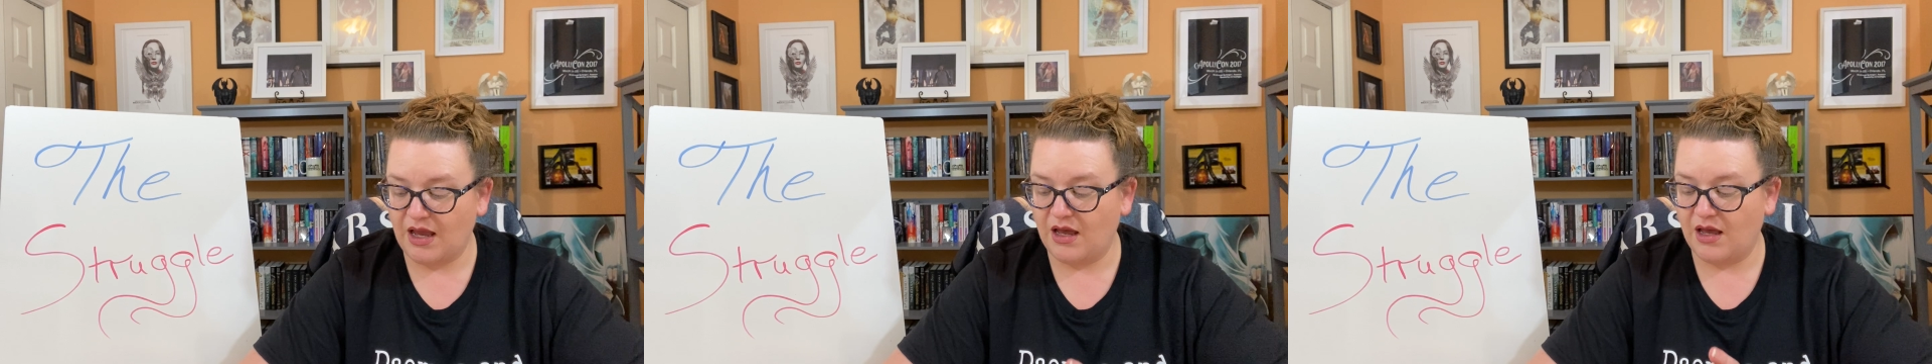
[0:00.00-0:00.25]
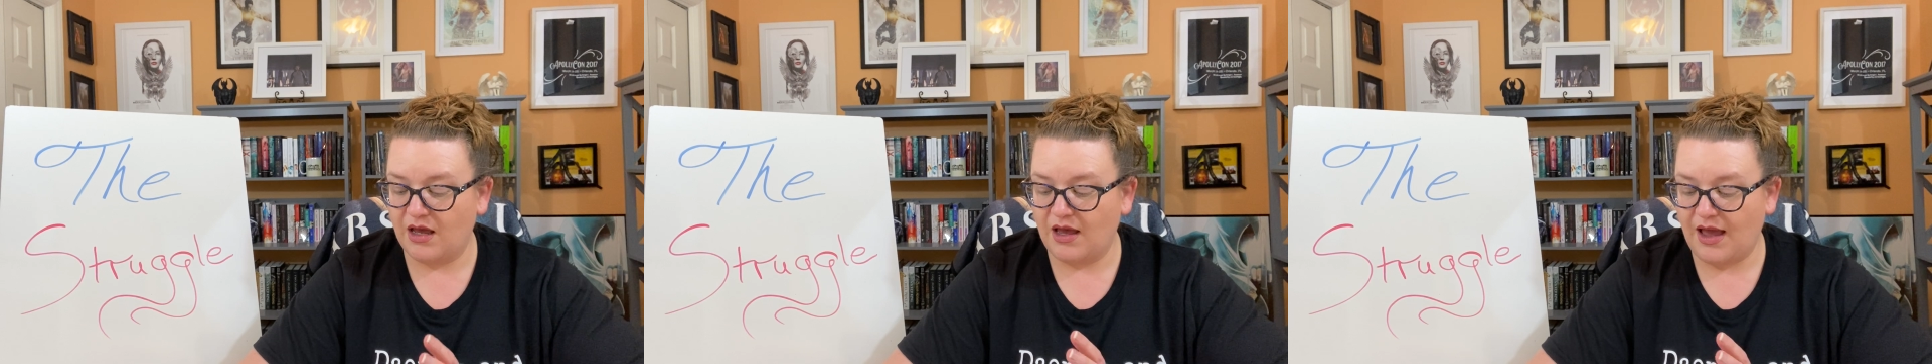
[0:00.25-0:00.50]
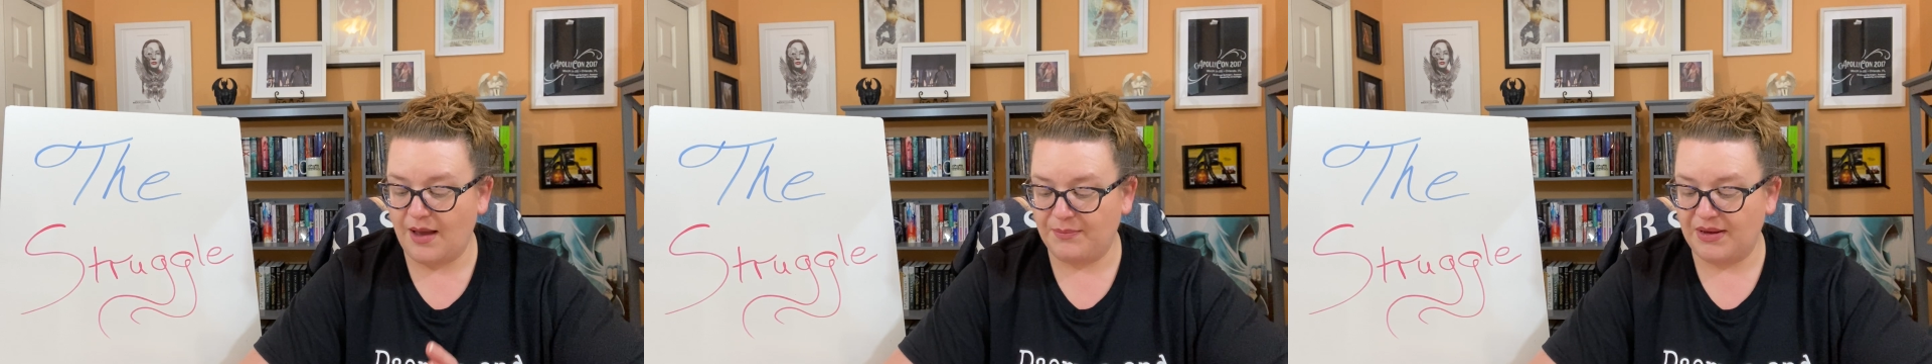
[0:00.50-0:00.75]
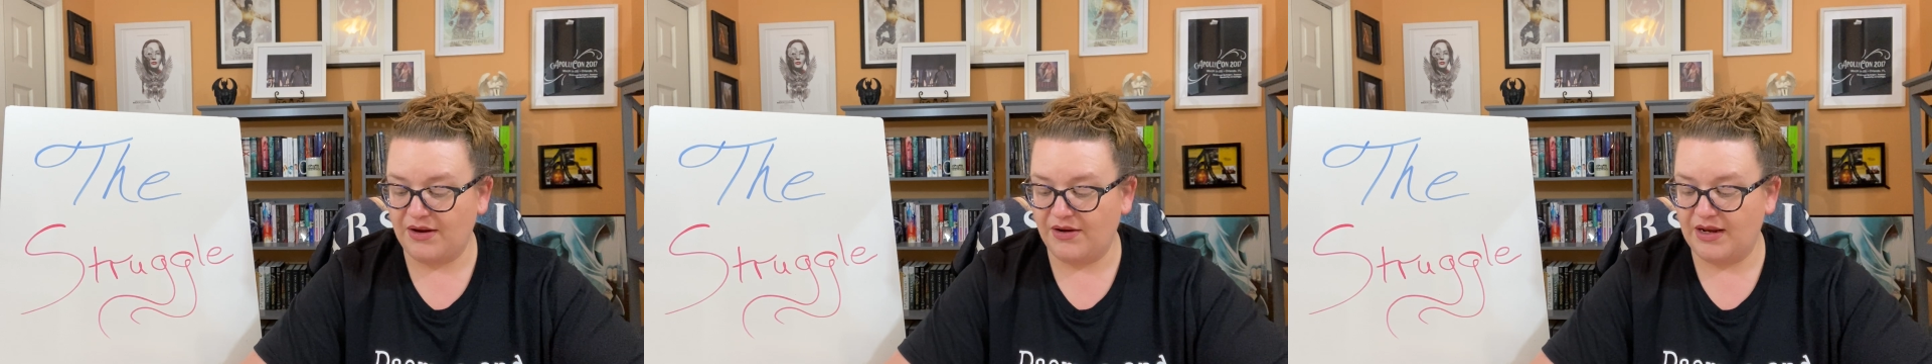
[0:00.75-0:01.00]

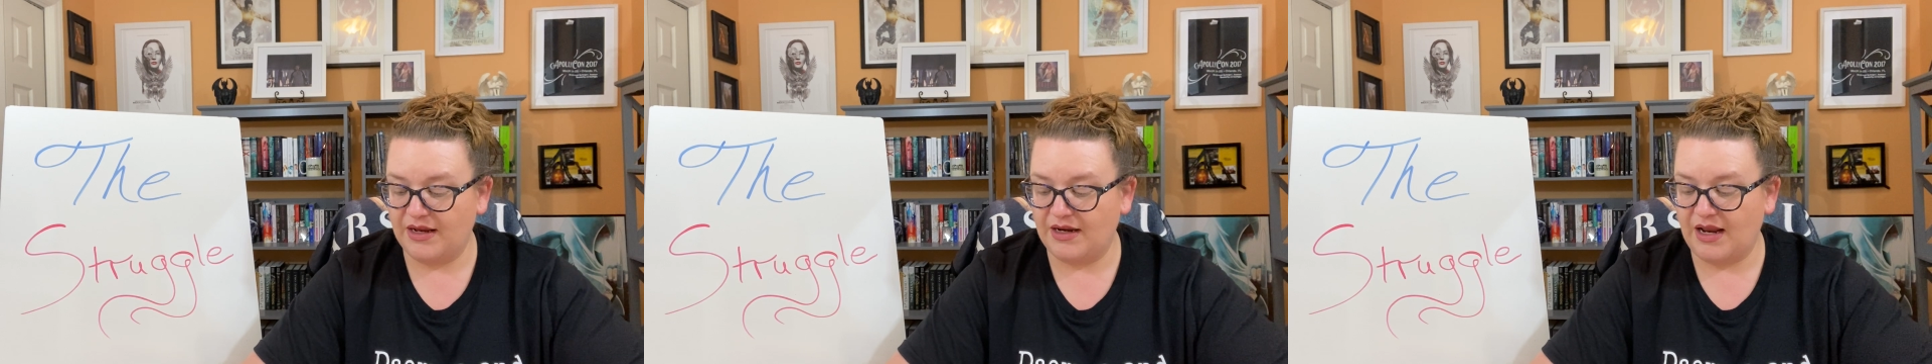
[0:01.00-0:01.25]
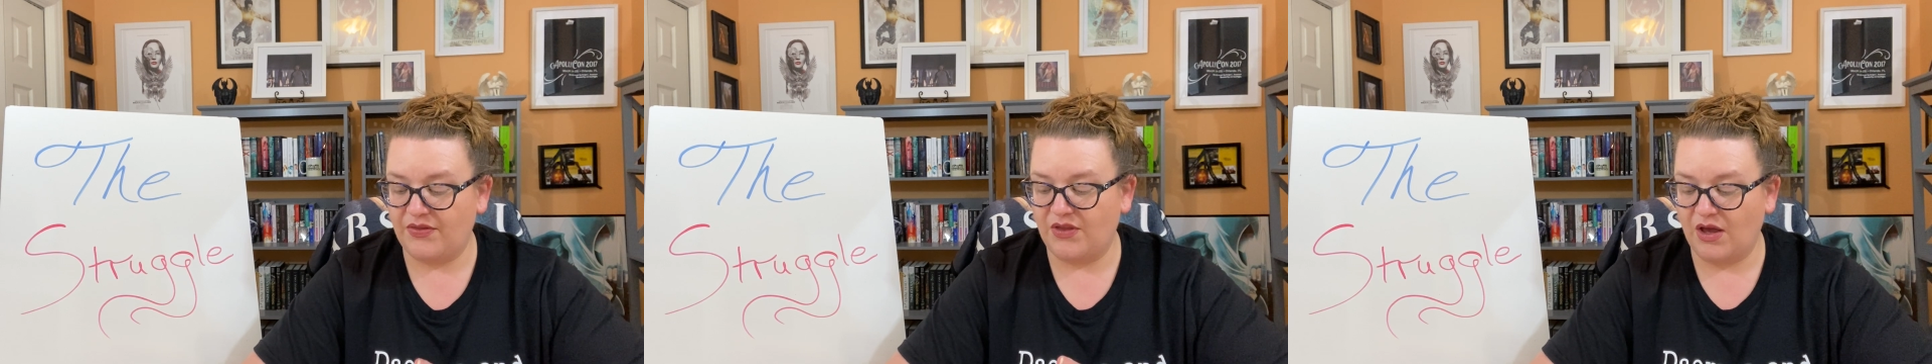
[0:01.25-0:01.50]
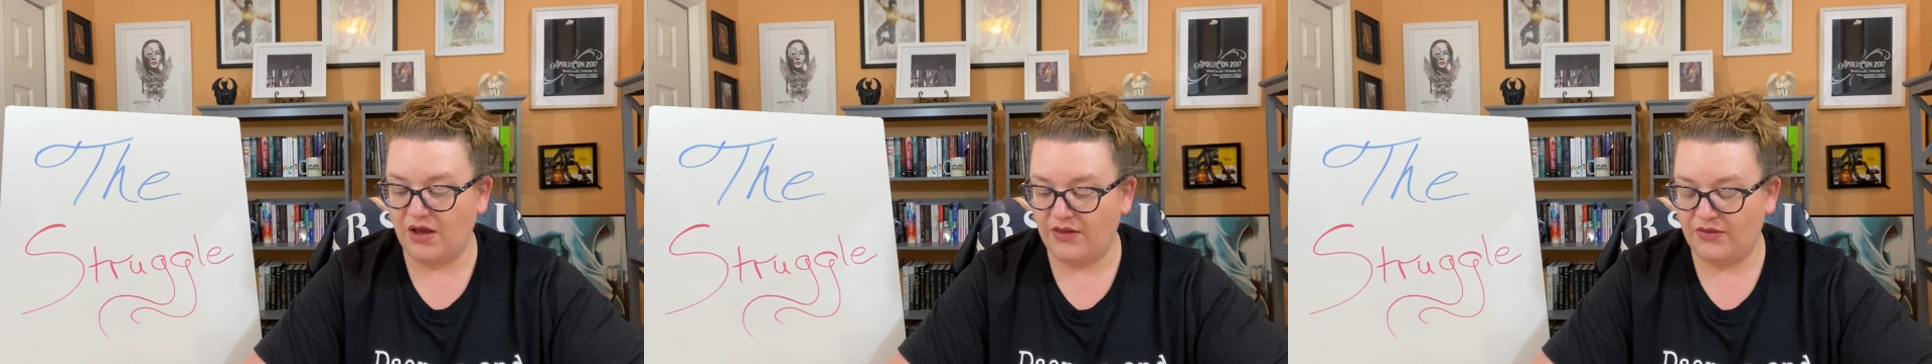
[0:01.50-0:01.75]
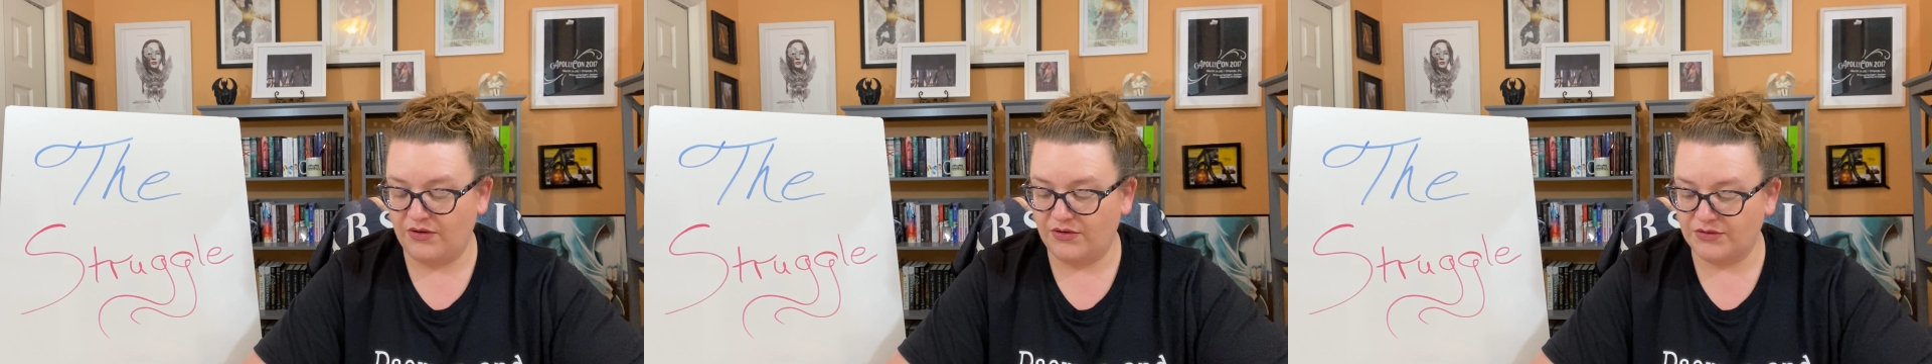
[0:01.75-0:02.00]
Hyperion and the
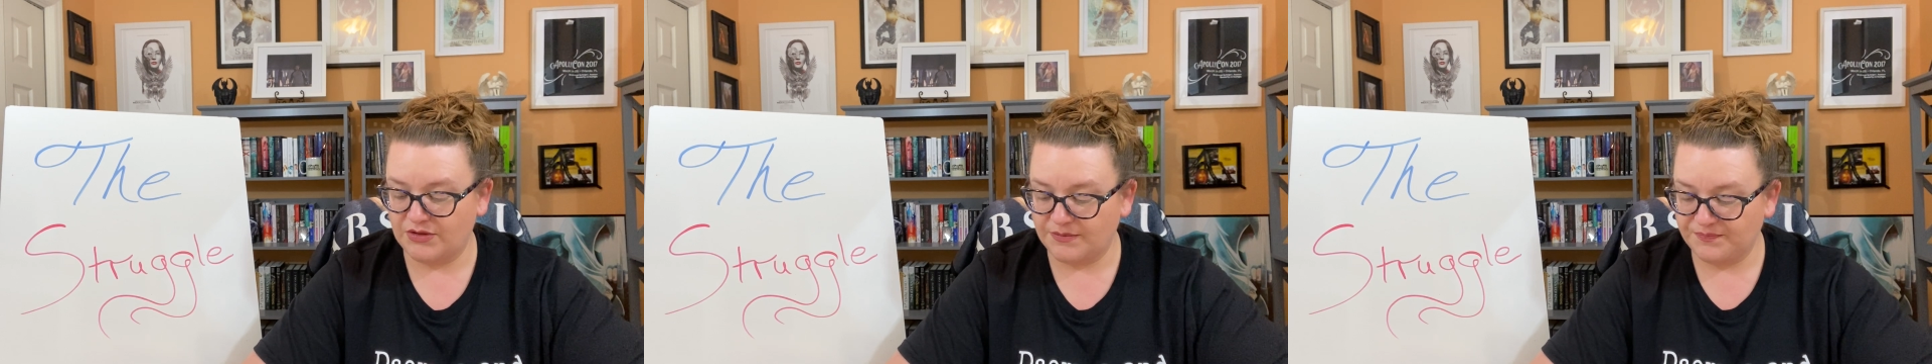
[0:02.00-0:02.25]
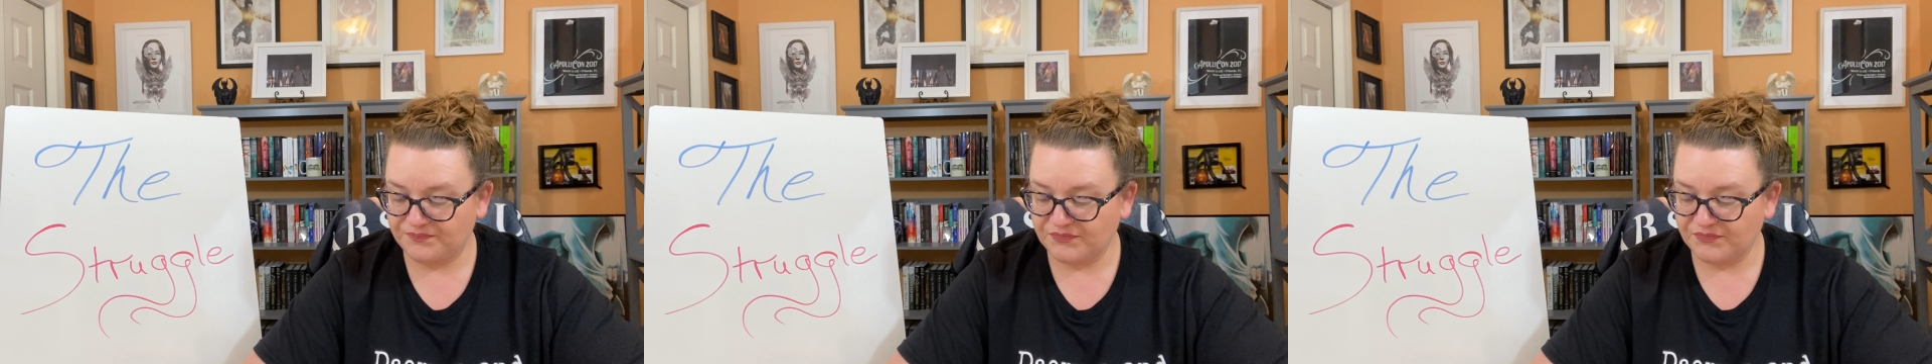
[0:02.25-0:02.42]
others.